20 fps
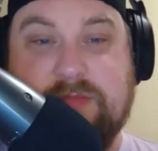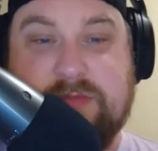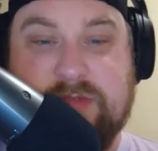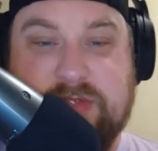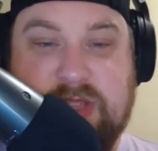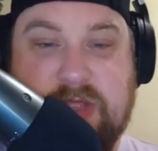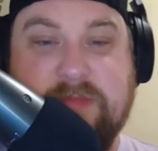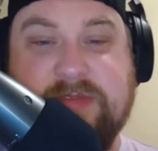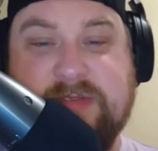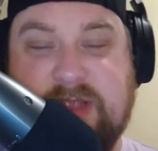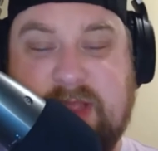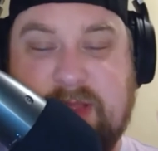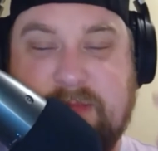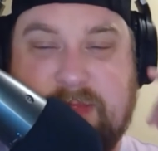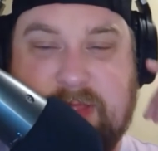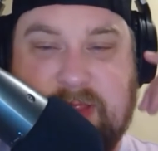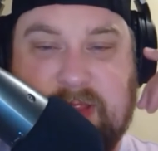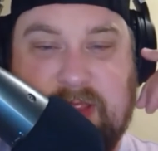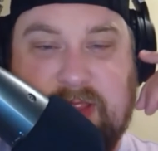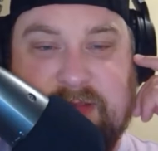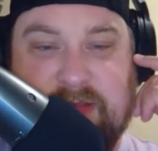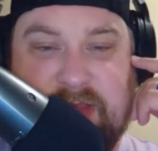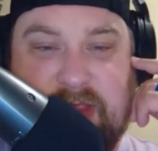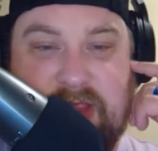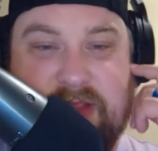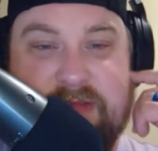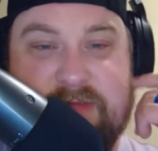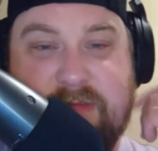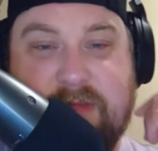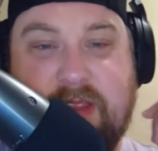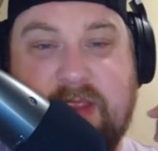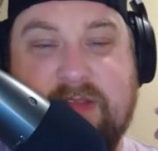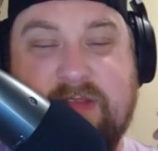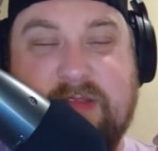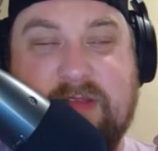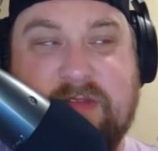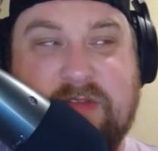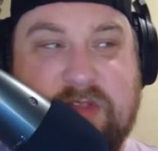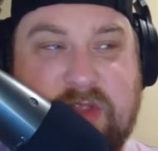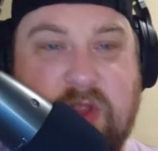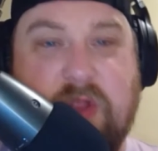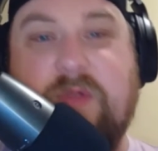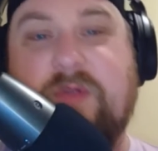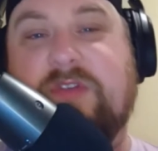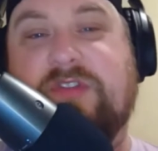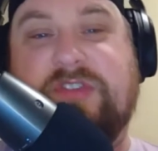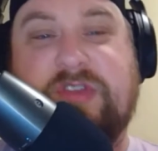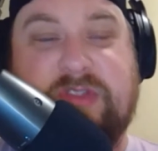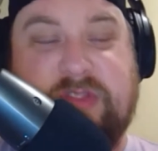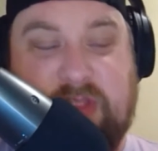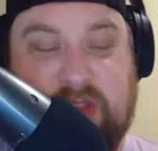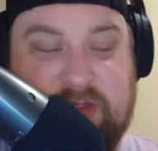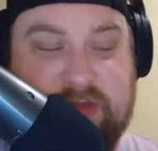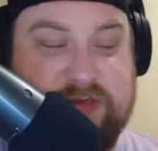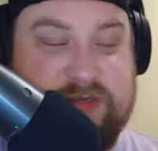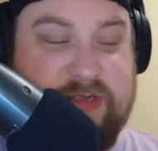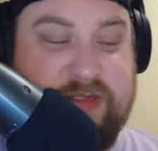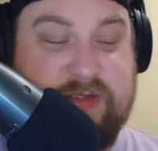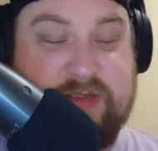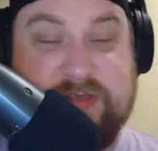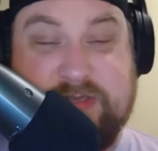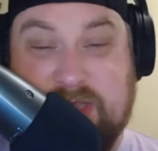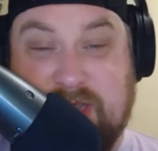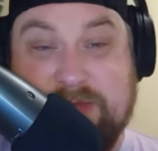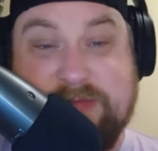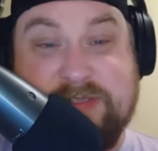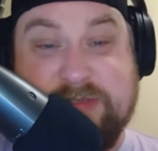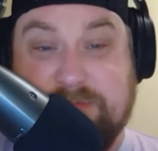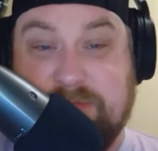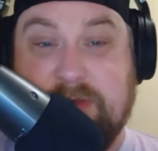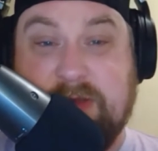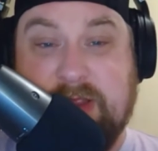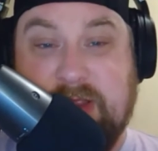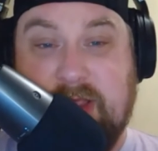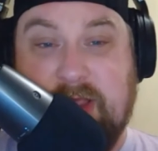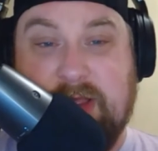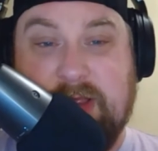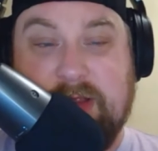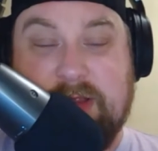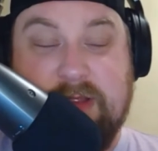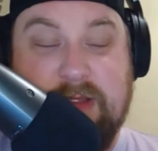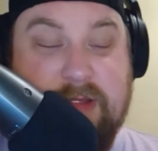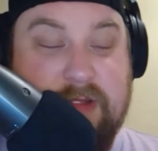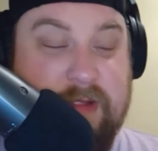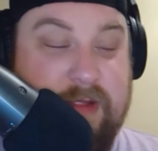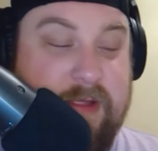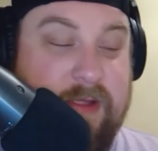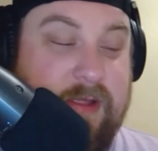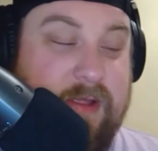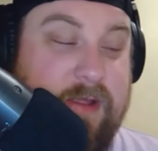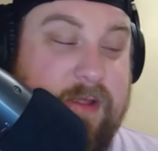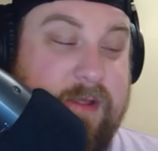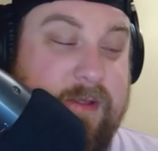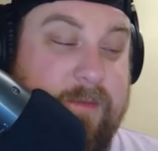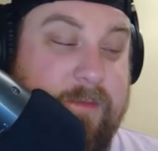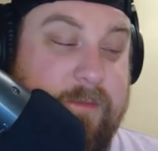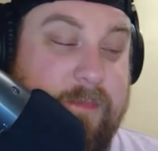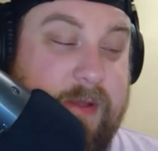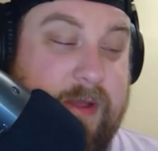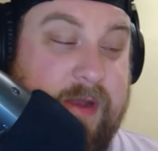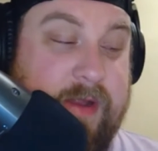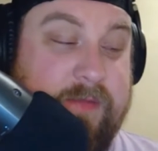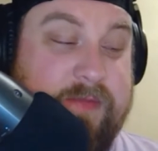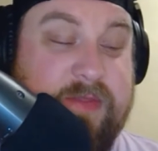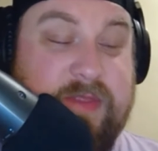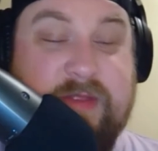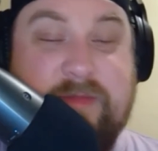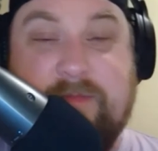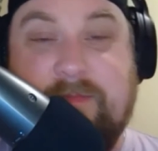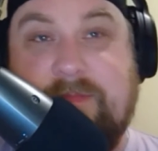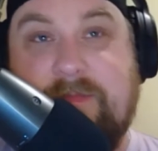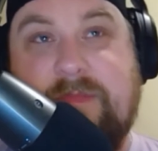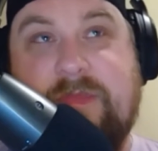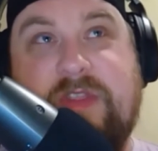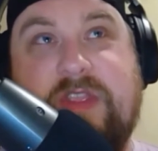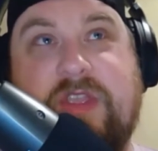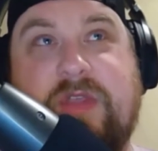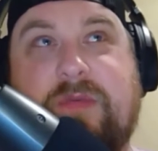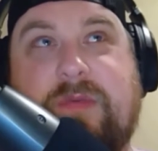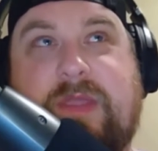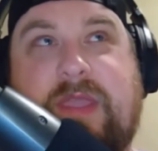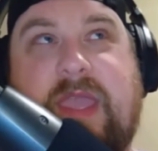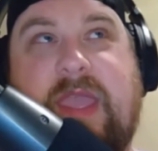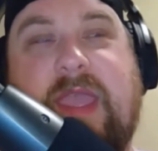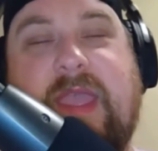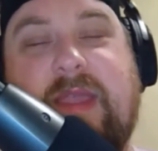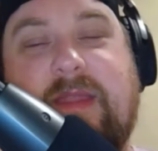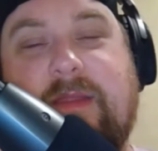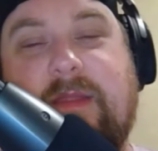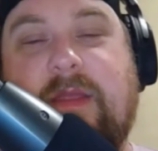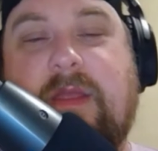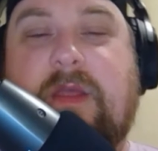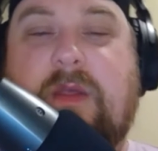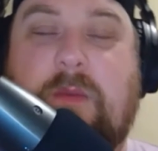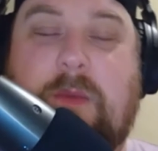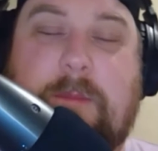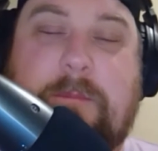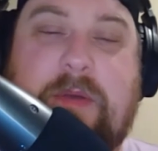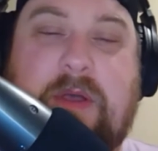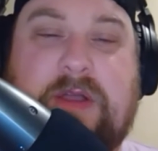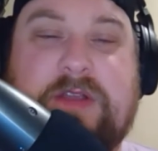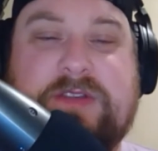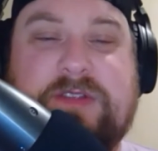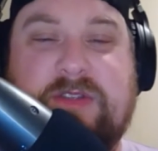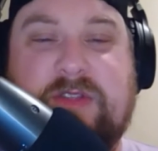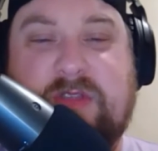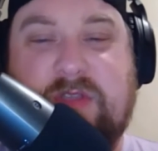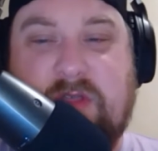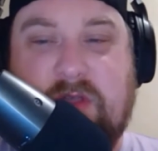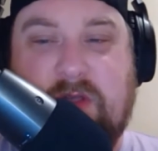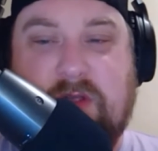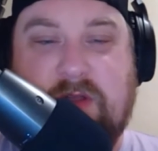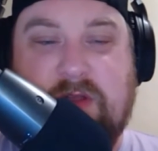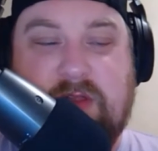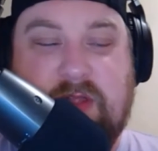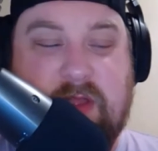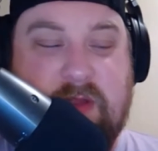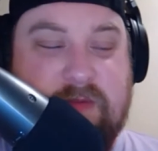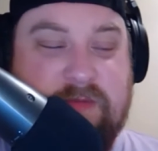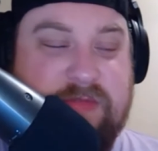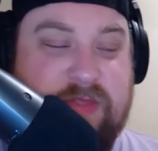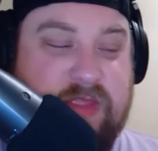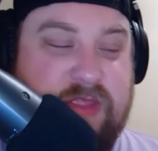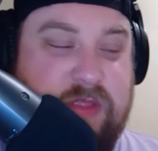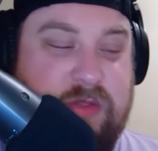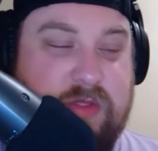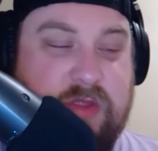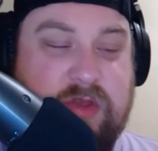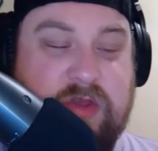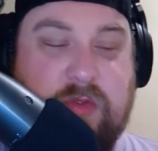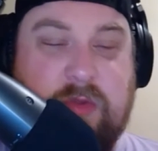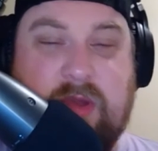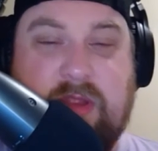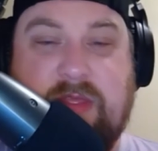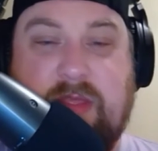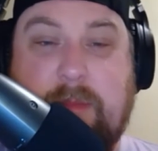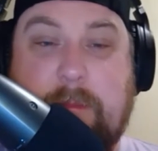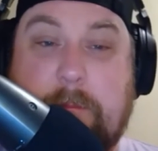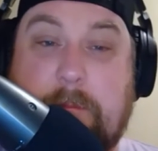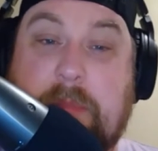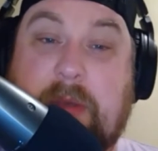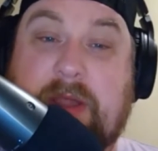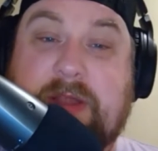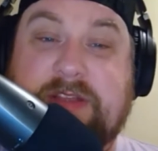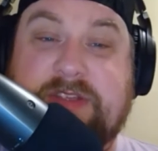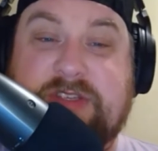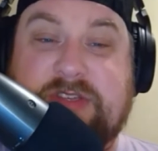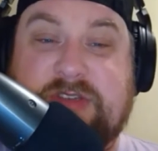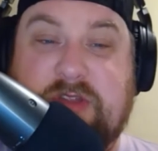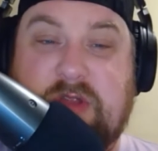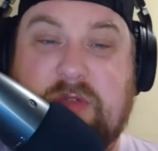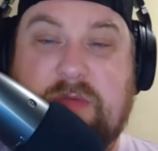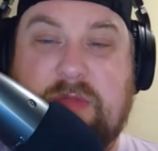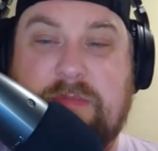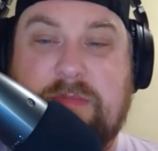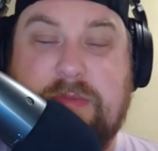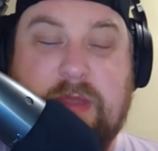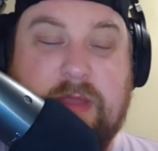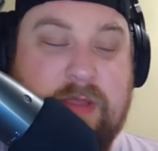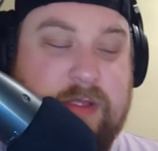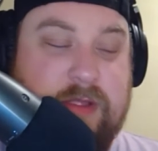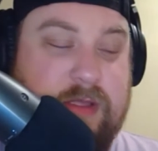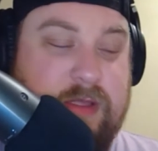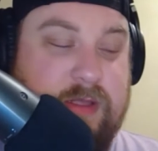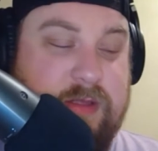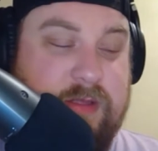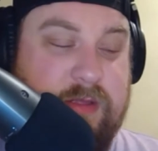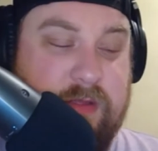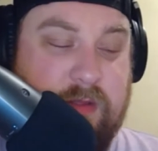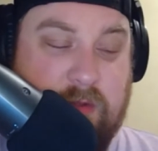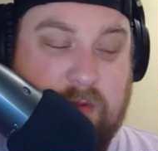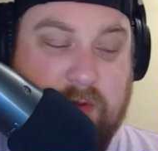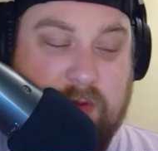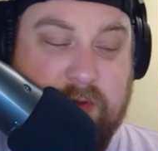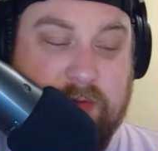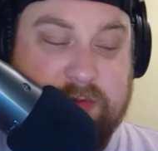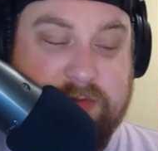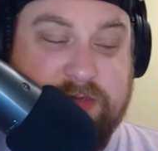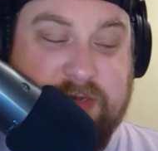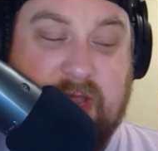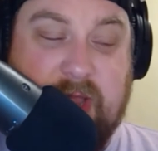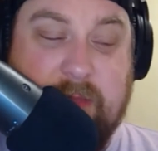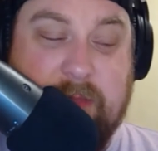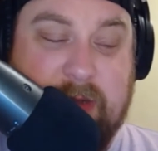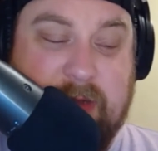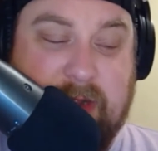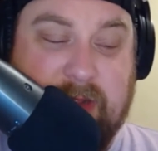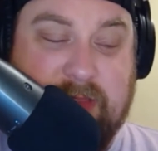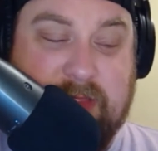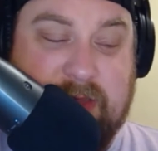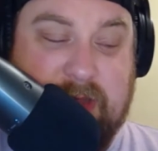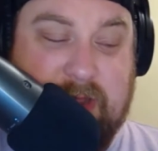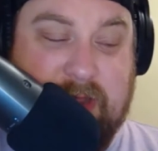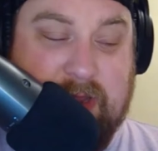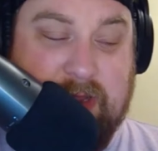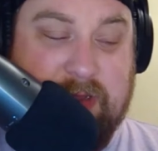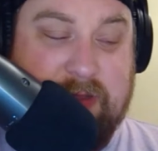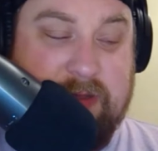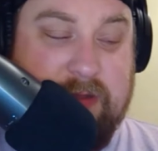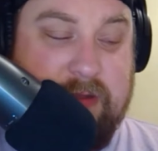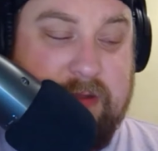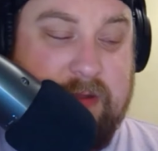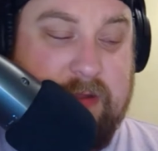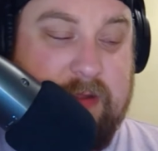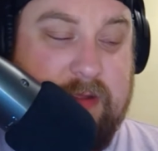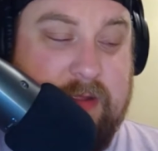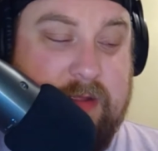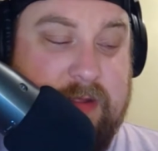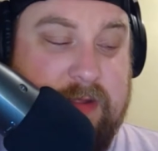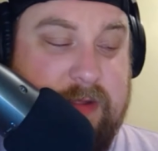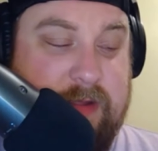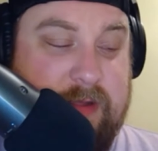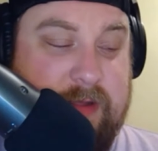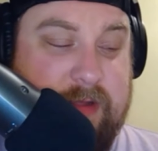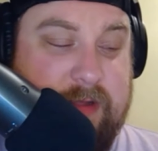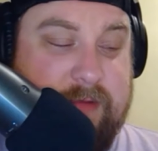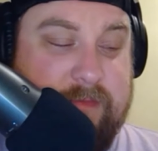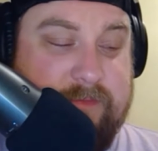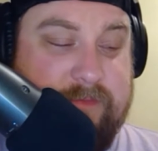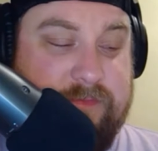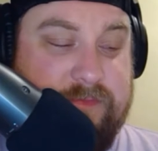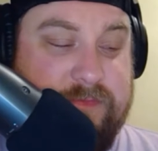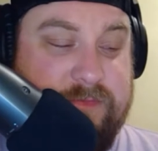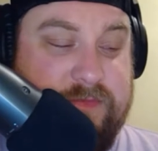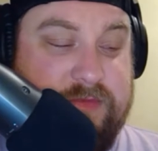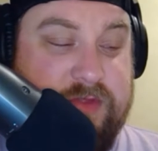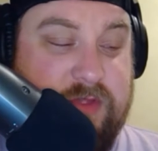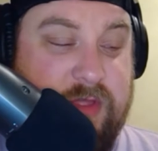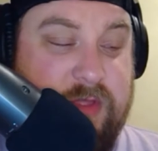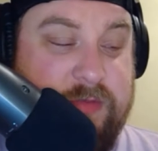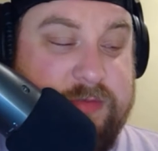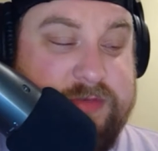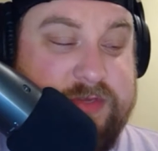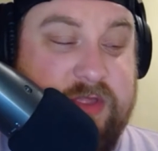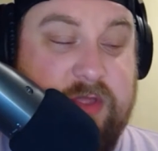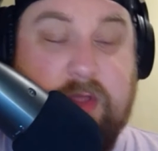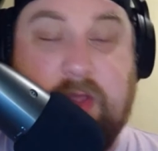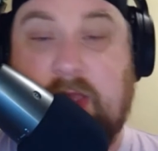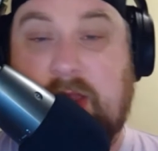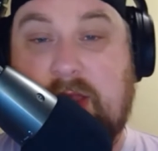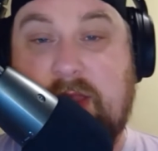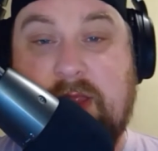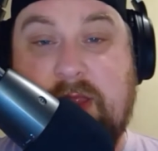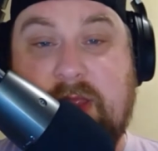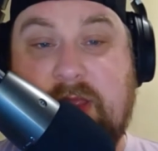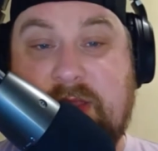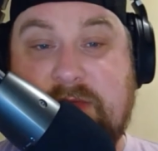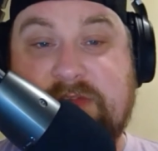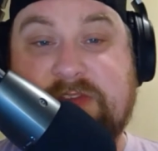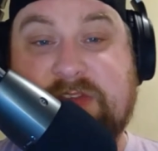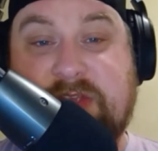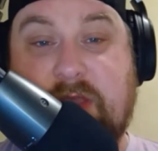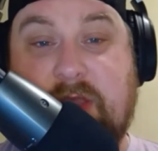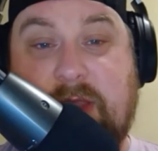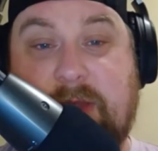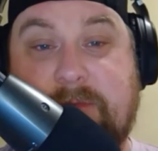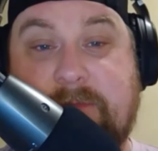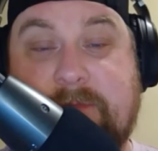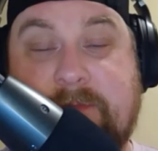thumbs up. Like he's encouraging the young talent because Hobbs is pretty young. But you can't, when Punk's on the card, I don't think you can do anything but start with Punk or it'll dominate the night. So it was good. It was good.